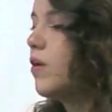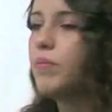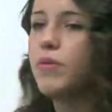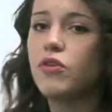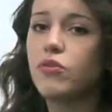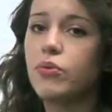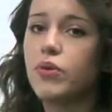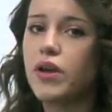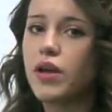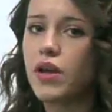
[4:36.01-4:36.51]

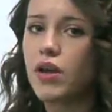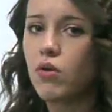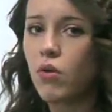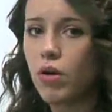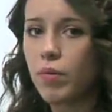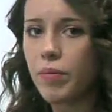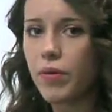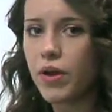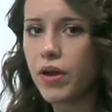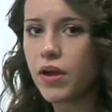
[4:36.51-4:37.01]
between
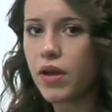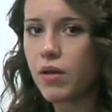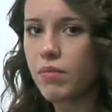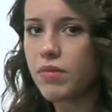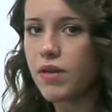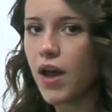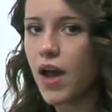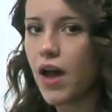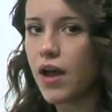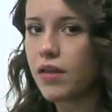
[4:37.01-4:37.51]
corporate income
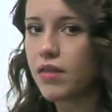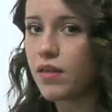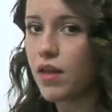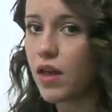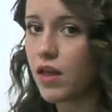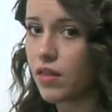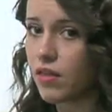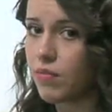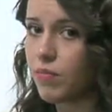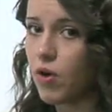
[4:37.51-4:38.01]
tax
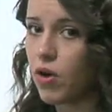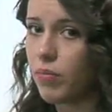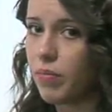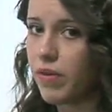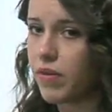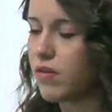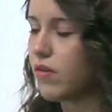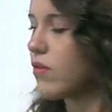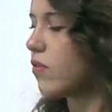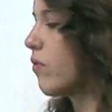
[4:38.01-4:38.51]
and small
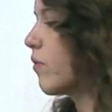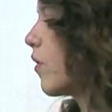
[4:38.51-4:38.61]
business